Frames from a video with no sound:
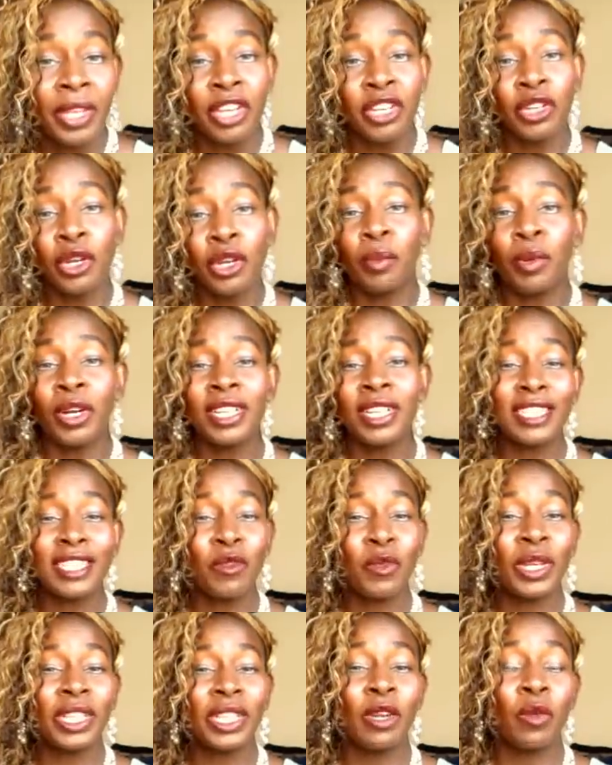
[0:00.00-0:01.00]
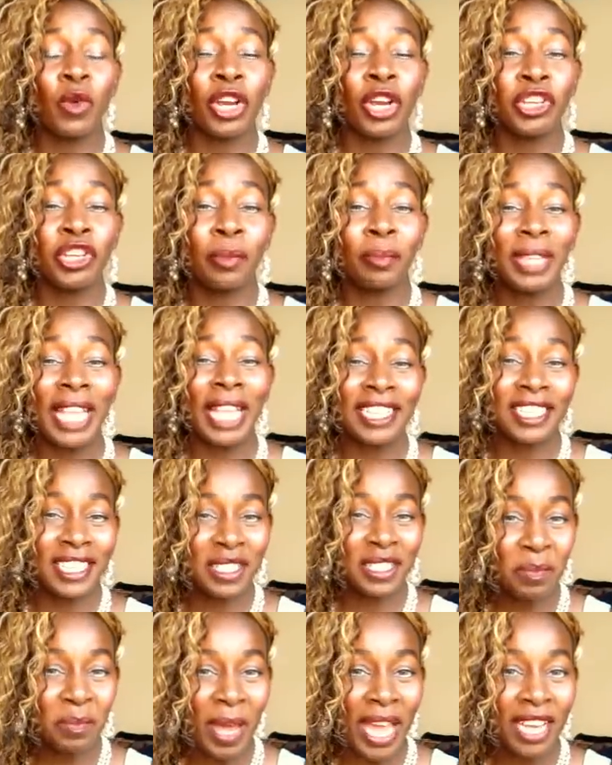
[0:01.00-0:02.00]
Your books are really what you plan to
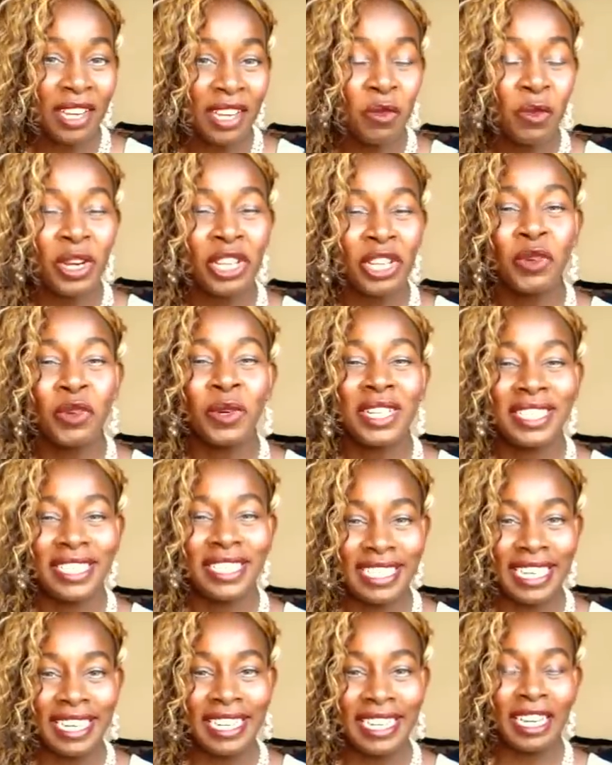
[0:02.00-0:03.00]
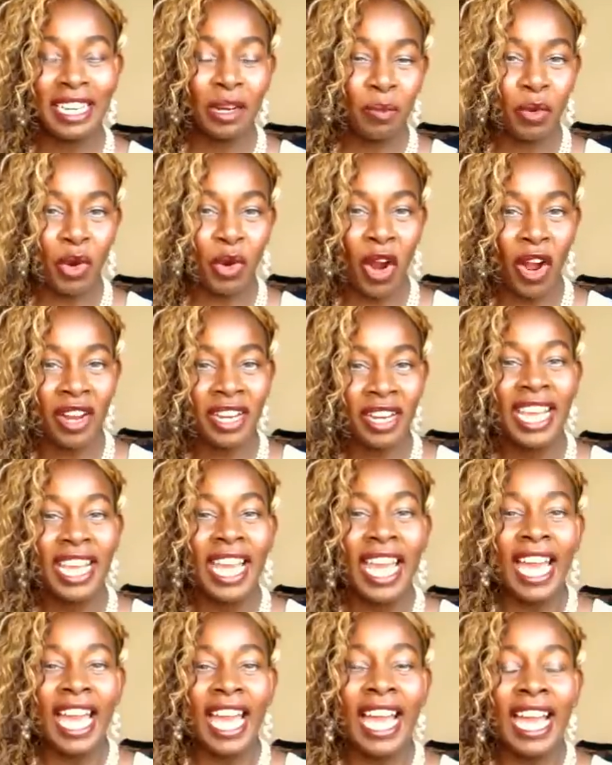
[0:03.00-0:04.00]
spend when you are studying abroad,
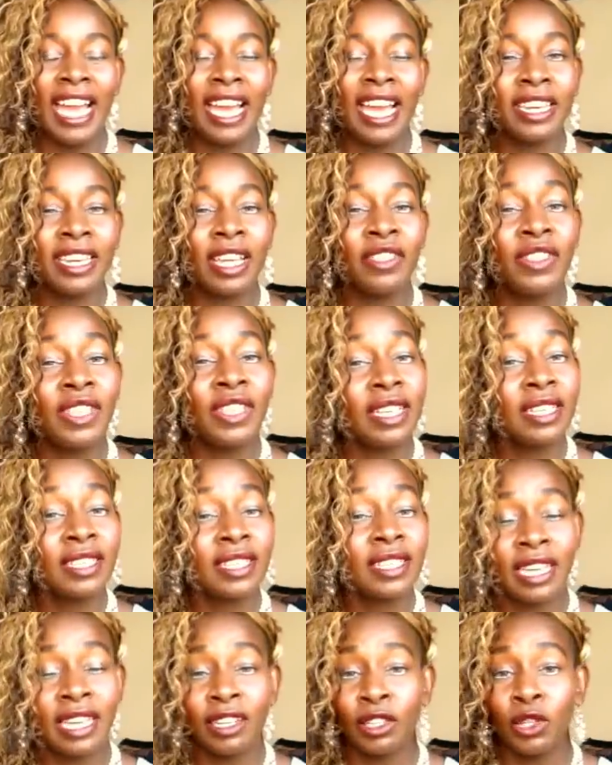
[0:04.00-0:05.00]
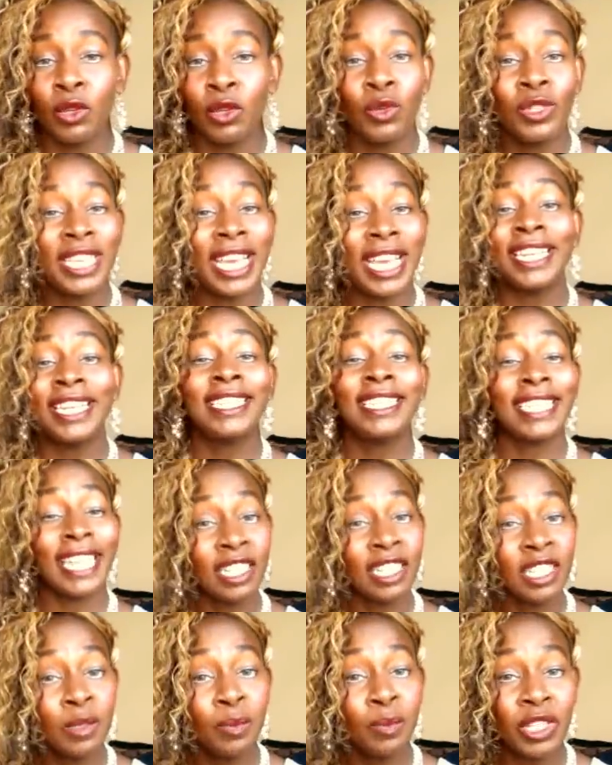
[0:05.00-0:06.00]
and this includes any
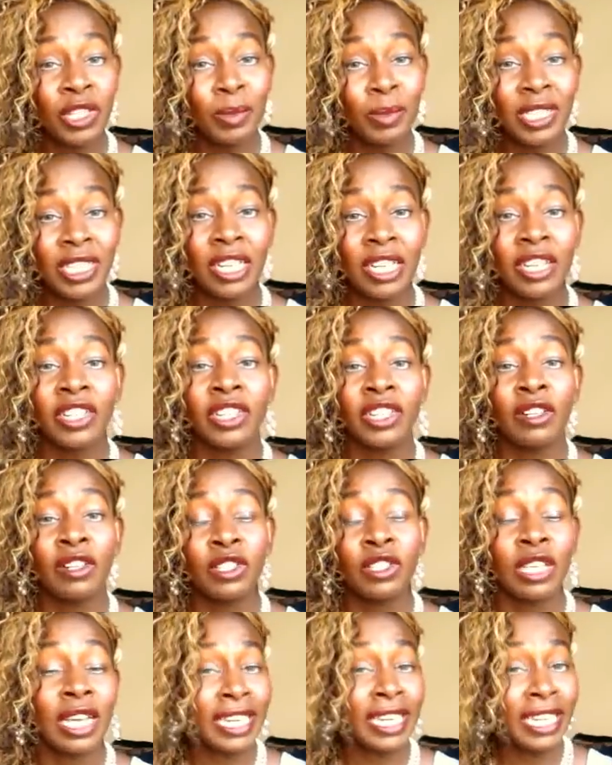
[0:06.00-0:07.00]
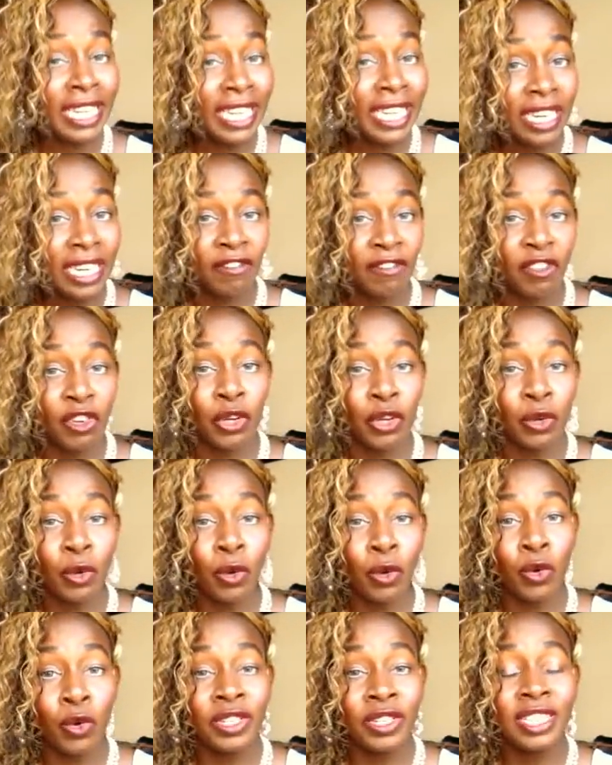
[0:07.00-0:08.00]
textbooks, materials needed for your
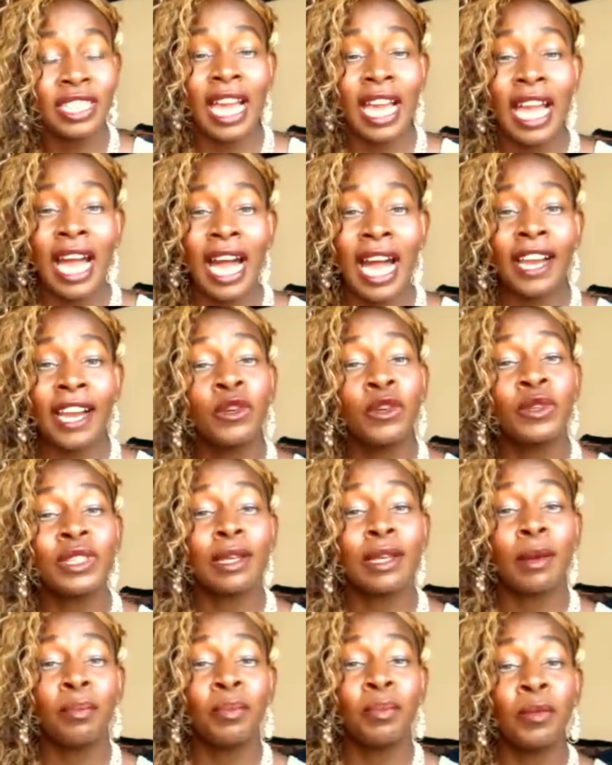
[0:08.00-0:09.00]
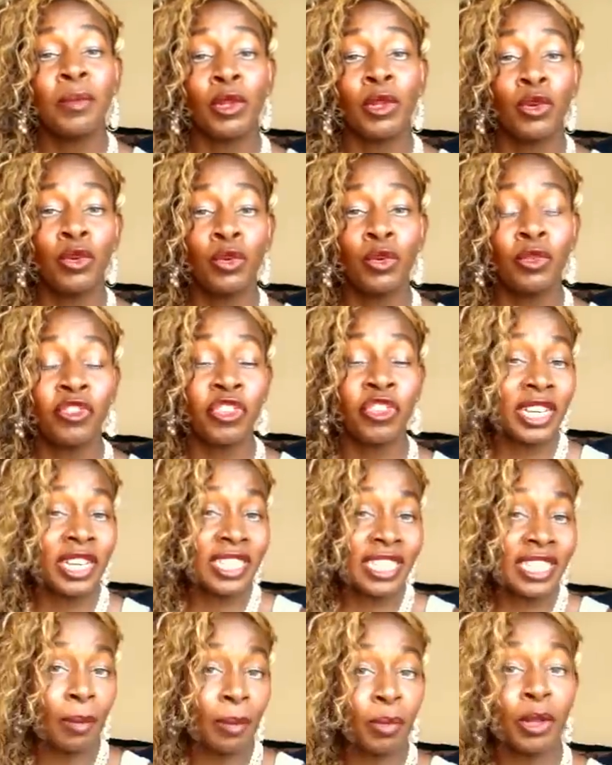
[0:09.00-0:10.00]
course. I know some people who, for
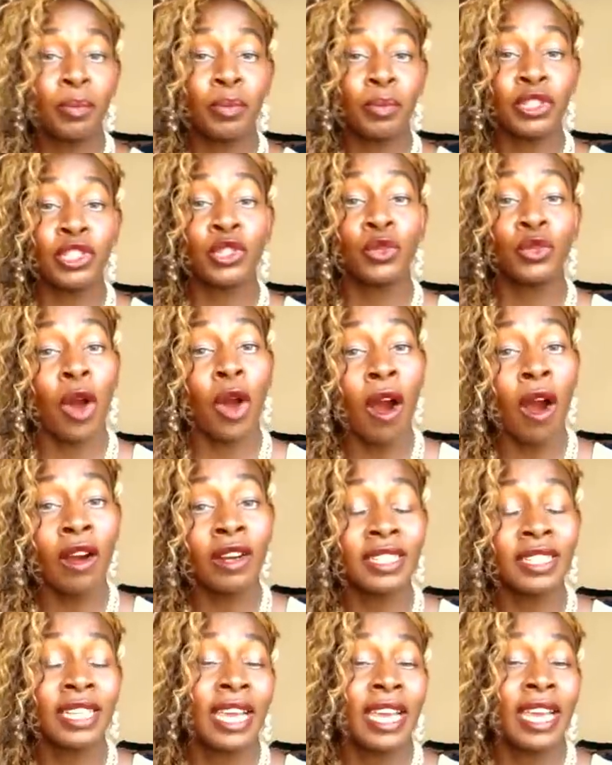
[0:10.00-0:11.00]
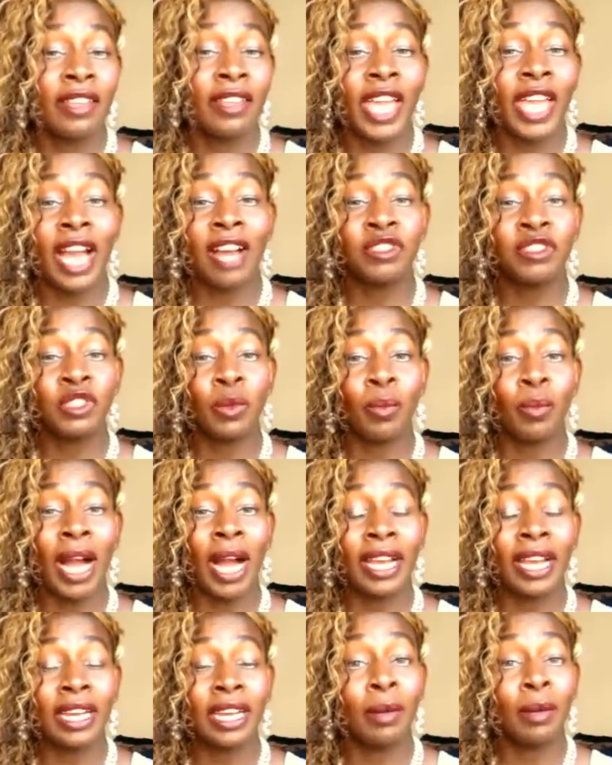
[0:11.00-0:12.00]
example, pursue art, they have to
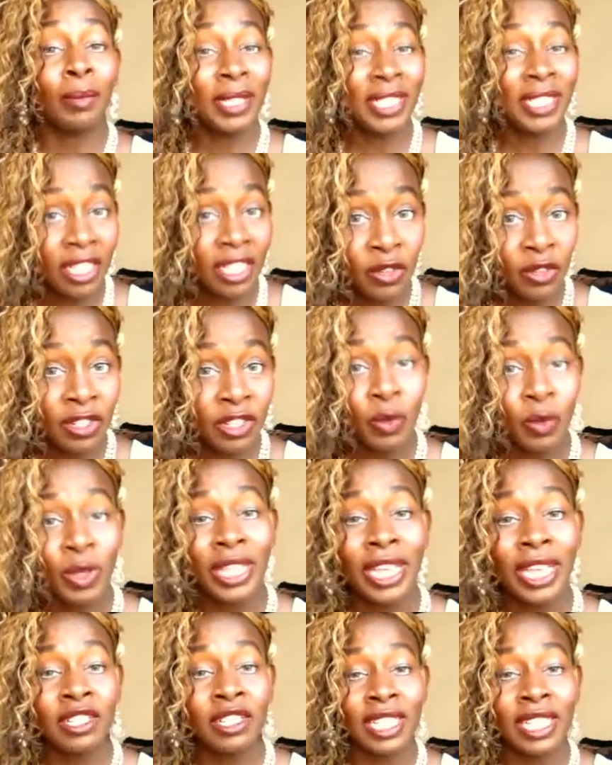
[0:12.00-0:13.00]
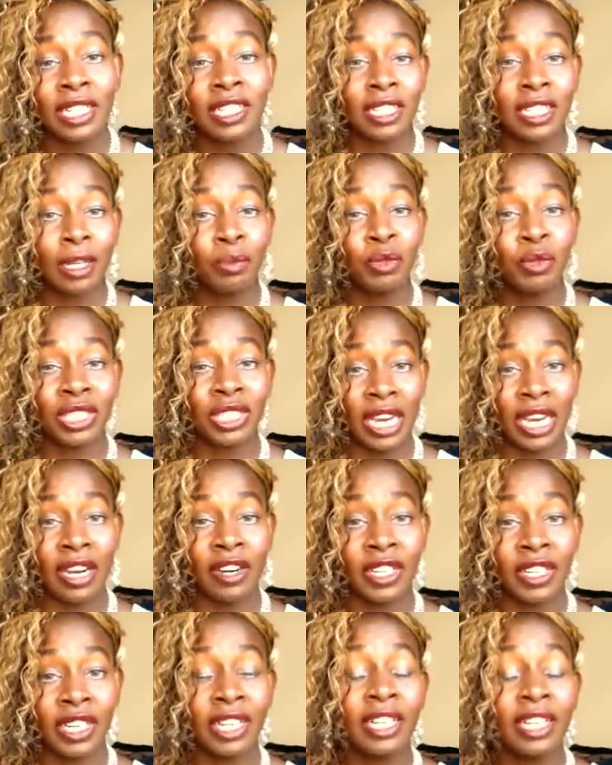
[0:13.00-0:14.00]
buy materials related to that subject
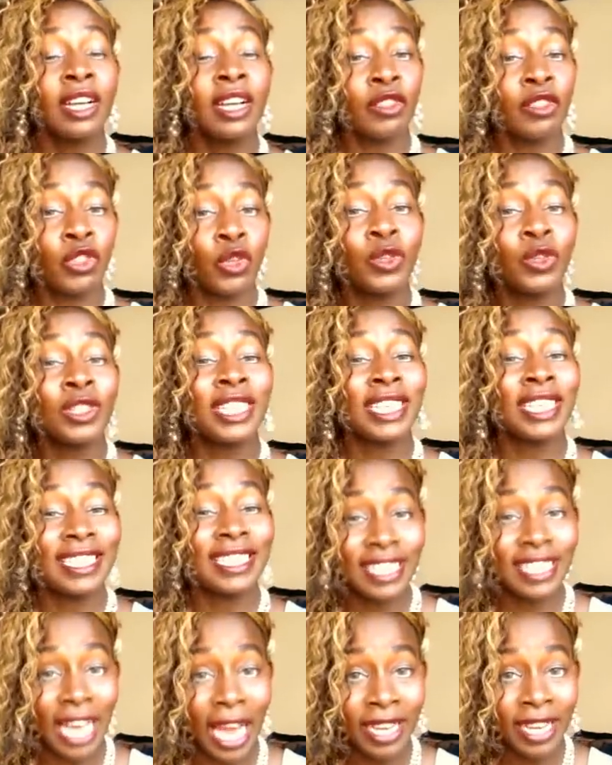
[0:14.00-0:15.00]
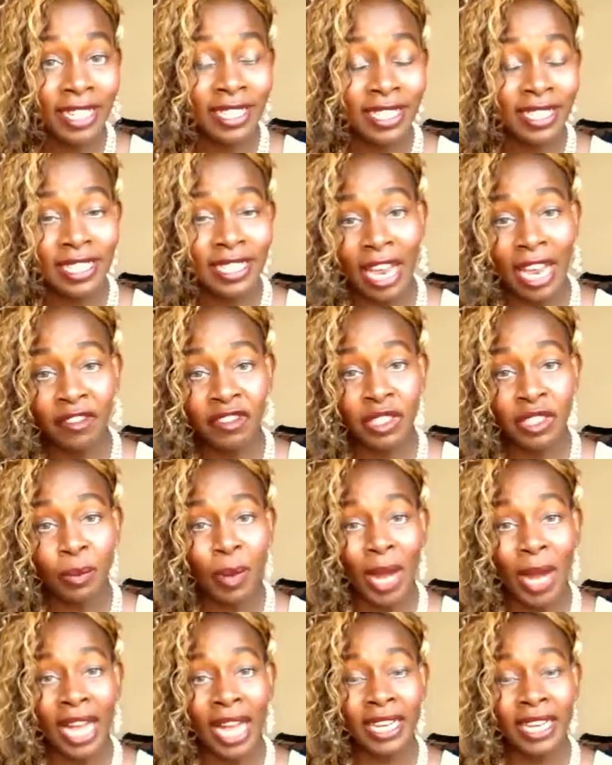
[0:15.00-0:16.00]
area. Those in the sciences have to
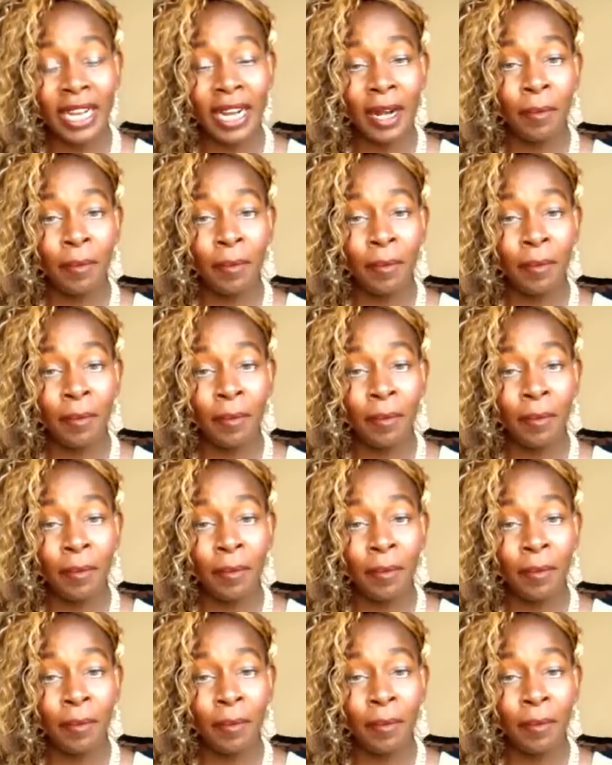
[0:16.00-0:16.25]
buy